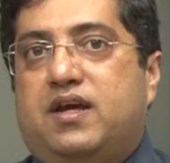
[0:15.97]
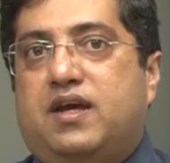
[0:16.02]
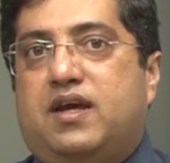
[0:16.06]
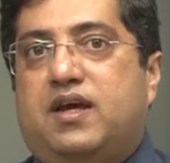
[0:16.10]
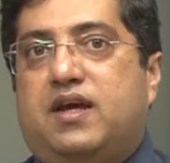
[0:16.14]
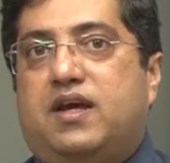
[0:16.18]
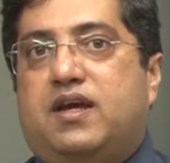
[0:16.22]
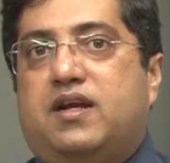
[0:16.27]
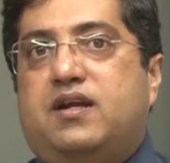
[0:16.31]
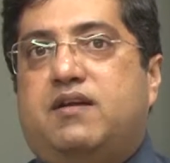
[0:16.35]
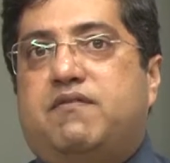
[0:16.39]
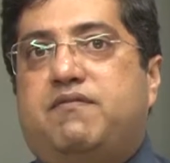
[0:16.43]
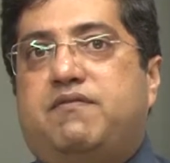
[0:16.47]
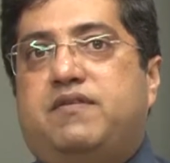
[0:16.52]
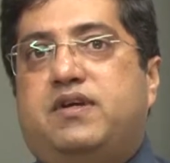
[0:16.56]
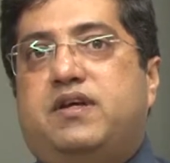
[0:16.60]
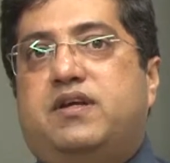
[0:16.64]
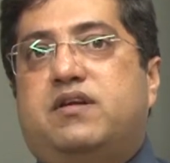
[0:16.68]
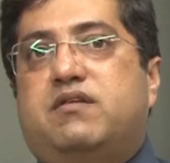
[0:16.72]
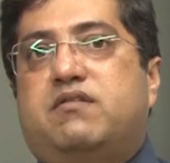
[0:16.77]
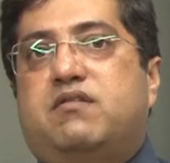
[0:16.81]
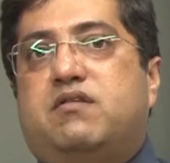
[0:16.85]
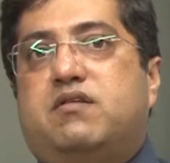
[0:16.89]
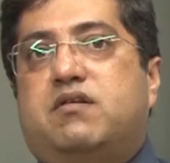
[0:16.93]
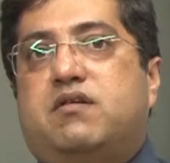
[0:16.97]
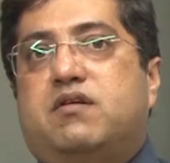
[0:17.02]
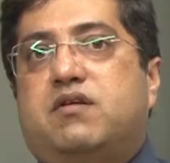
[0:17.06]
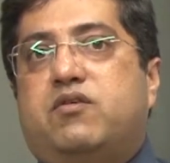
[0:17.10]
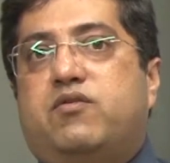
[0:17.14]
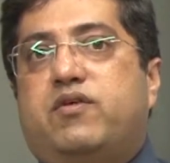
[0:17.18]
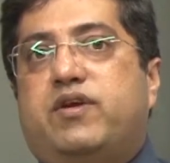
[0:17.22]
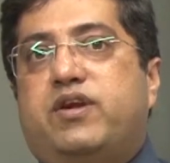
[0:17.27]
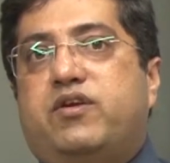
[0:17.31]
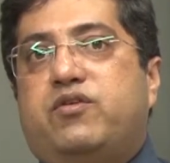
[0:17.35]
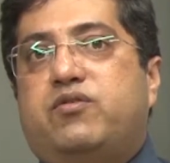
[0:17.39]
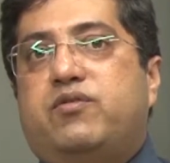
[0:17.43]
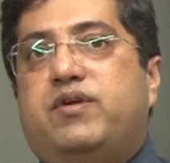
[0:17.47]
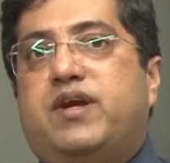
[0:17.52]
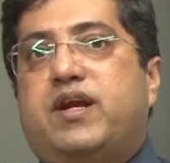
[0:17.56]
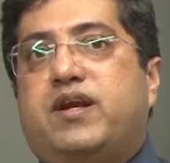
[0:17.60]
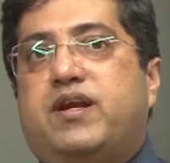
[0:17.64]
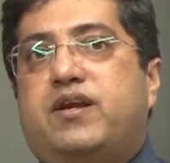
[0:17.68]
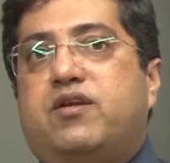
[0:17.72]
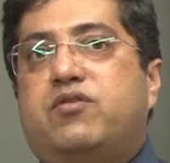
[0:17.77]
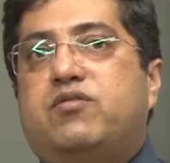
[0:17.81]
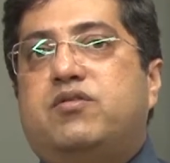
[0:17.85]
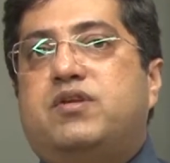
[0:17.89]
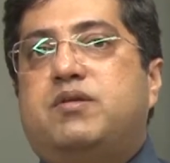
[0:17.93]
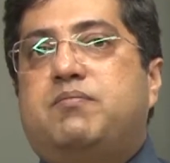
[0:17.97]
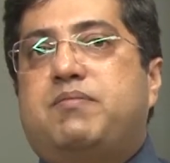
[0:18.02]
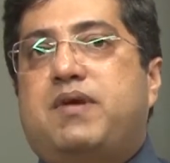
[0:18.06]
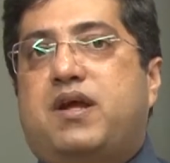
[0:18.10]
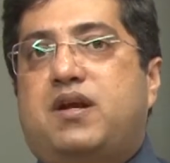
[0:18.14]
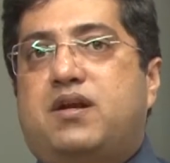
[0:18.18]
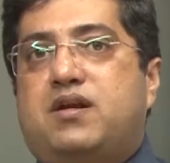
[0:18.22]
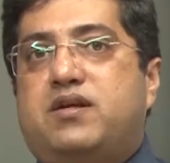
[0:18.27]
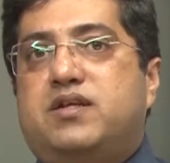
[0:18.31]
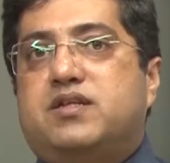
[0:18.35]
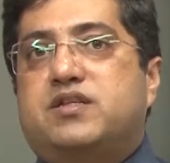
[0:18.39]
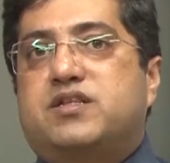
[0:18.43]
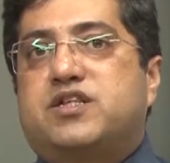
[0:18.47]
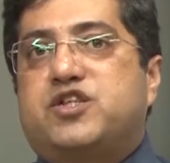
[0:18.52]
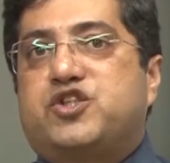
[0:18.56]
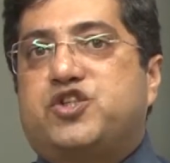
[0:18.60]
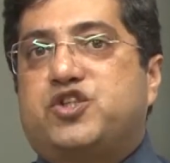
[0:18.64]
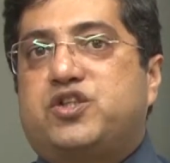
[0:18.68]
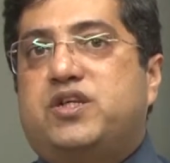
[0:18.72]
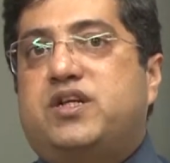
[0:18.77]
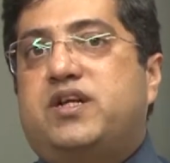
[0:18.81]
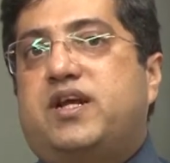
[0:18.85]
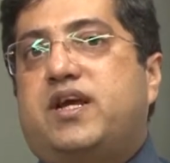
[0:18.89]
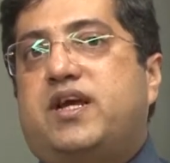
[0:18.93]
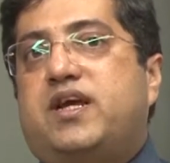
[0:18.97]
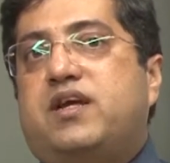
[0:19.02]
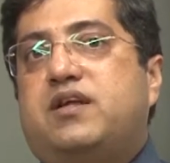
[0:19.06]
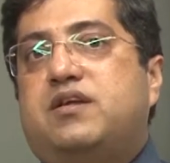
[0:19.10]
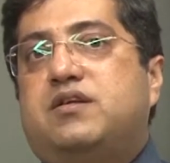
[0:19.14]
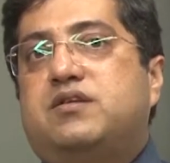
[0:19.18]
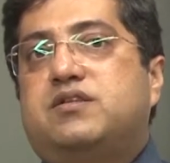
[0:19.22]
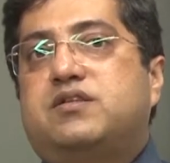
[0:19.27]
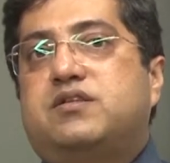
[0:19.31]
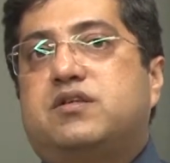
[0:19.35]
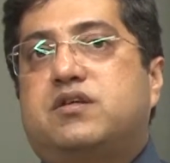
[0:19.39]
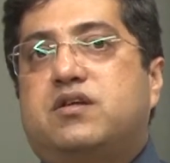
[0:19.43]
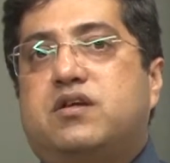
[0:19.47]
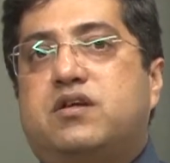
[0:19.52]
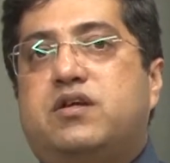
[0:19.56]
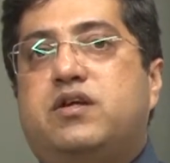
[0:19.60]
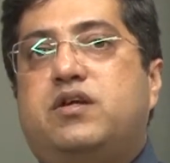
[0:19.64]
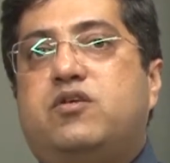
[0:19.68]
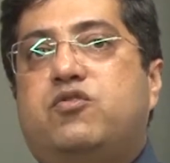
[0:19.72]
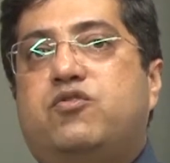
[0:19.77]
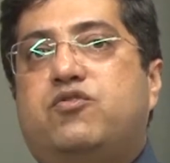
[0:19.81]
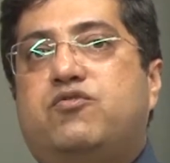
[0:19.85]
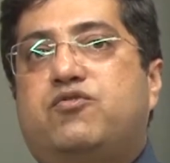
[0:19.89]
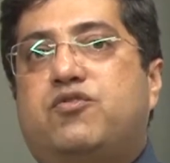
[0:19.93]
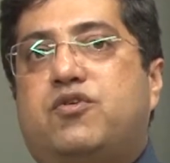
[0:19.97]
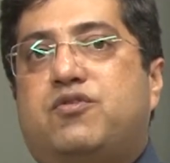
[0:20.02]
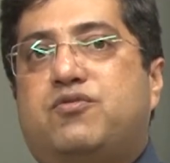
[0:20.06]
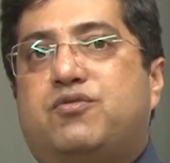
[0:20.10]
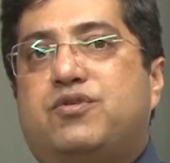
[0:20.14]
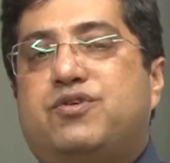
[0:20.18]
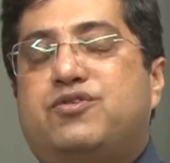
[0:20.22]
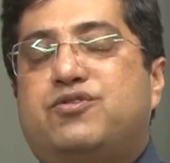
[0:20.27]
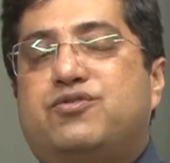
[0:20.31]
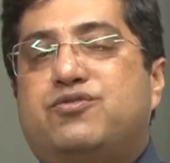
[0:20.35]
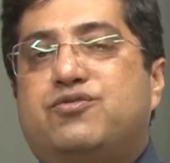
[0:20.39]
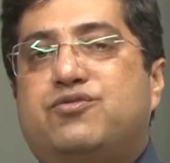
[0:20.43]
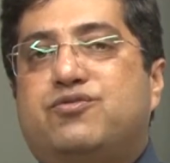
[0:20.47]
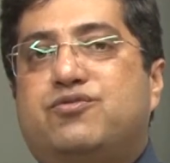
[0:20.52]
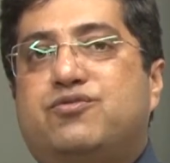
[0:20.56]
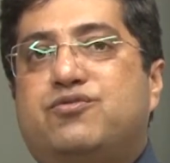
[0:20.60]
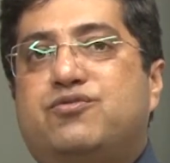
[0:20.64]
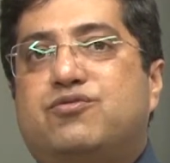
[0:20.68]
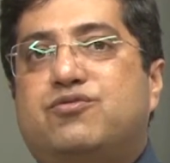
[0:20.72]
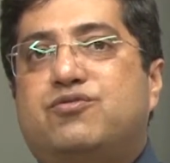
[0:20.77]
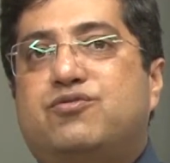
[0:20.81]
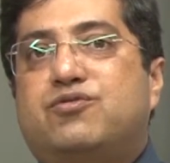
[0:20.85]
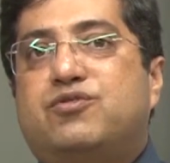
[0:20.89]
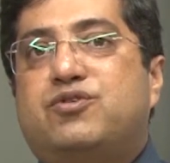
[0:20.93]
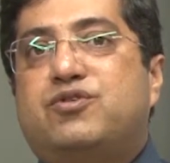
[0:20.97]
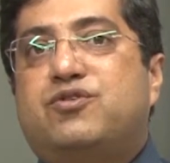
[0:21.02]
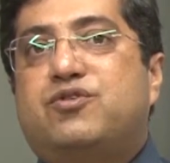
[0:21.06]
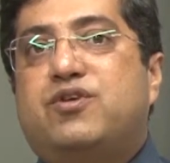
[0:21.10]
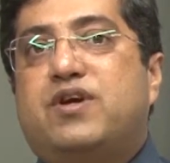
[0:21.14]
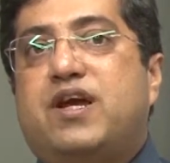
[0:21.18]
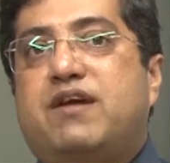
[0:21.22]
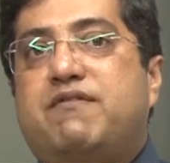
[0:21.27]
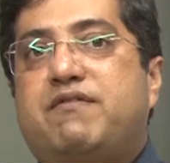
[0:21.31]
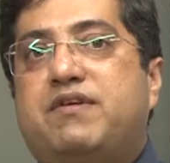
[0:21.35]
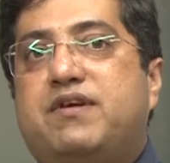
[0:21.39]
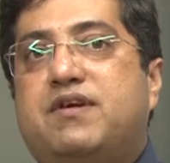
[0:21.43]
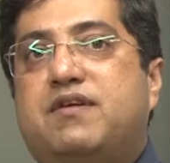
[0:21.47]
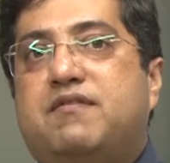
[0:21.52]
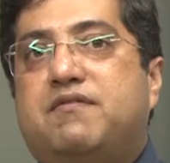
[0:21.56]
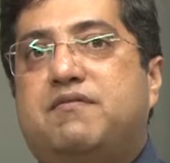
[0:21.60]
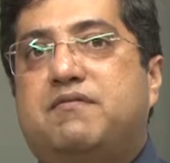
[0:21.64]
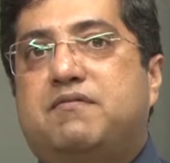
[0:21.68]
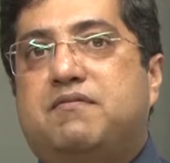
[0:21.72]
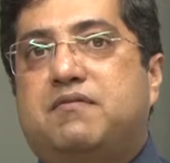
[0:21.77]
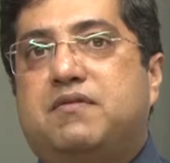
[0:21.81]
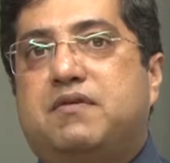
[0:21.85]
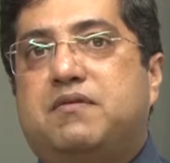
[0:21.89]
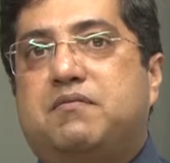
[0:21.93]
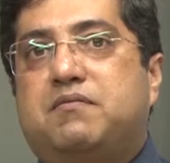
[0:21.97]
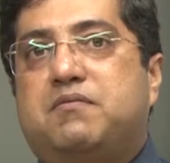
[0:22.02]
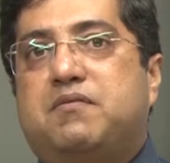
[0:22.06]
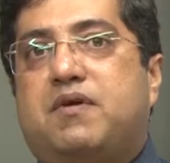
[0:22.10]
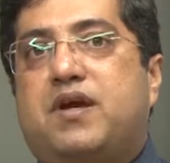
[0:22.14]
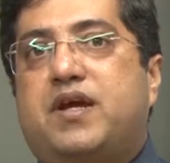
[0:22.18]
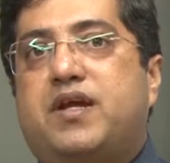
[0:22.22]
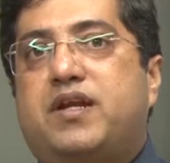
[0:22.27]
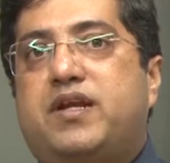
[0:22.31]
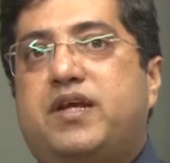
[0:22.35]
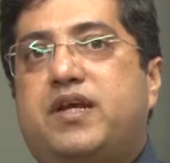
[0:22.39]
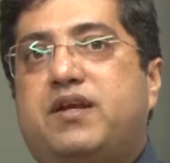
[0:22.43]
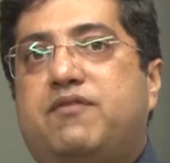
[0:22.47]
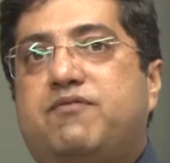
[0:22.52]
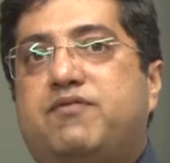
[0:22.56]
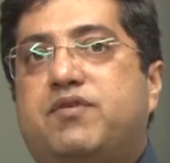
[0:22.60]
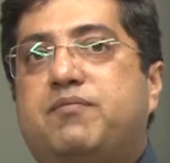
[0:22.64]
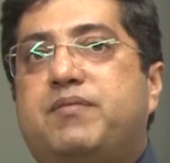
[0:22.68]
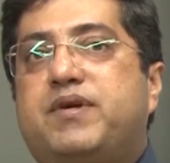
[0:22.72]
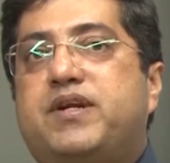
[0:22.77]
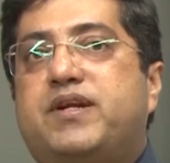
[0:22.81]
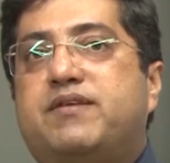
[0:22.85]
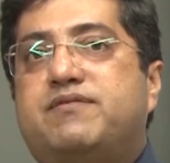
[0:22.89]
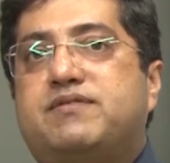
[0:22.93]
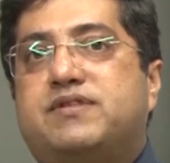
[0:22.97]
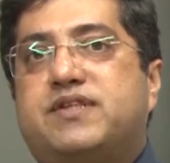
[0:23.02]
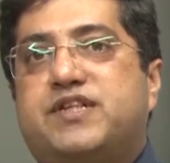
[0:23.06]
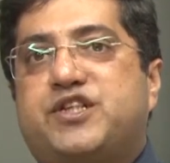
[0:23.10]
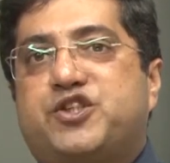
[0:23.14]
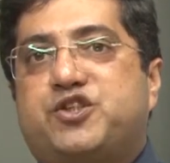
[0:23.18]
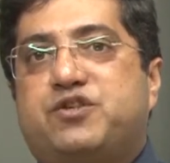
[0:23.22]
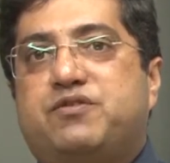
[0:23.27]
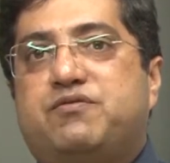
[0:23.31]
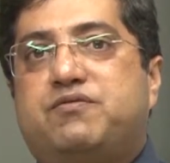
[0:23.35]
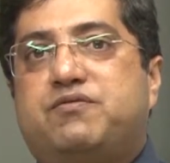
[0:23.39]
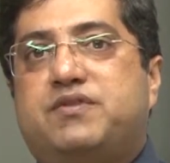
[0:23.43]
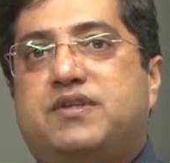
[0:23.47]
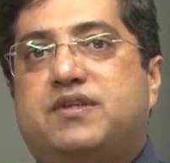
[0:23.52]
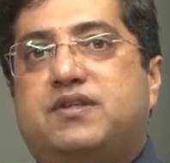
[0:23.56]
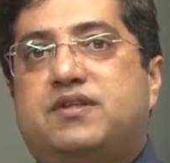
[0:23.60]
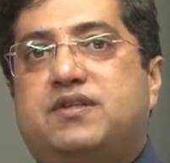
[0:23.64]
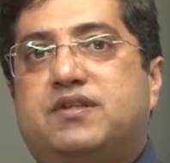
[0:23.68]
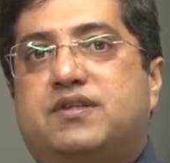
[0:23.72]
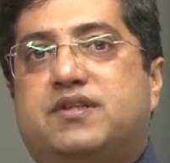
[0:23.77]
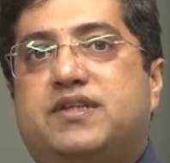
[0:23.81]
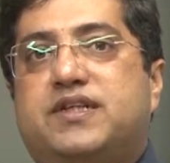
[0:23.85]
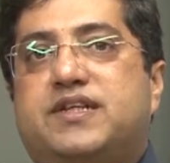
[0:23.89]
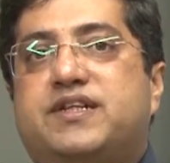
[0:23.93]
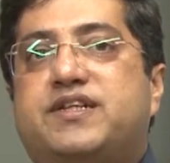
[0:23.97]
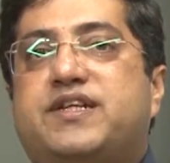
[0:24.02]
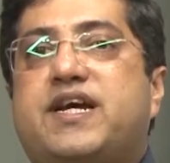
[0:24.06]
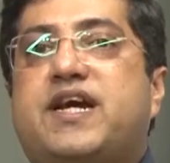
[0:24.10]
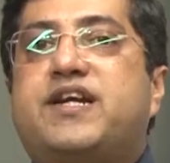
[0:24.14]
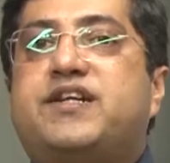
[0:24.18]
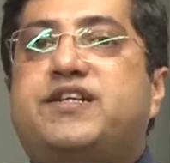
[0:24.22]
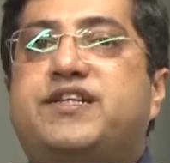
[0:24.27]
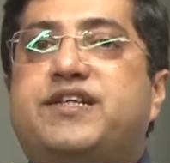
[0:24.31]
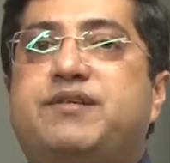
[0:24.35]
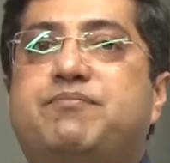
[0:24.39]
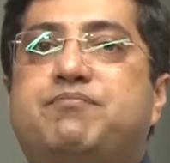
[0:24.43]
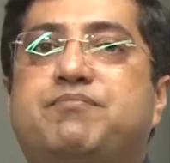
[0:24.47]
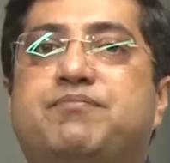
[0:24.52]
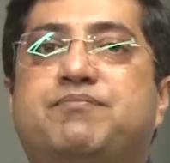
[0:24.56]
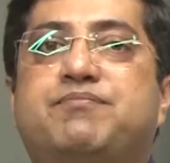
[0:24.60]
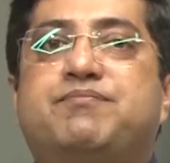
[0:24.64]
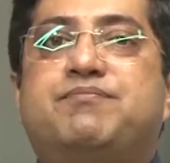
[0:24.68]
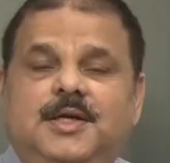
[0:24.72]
And we're going to get into the panel discussion, and I certainly look forward to, you know, having a highly informative session with the entire team.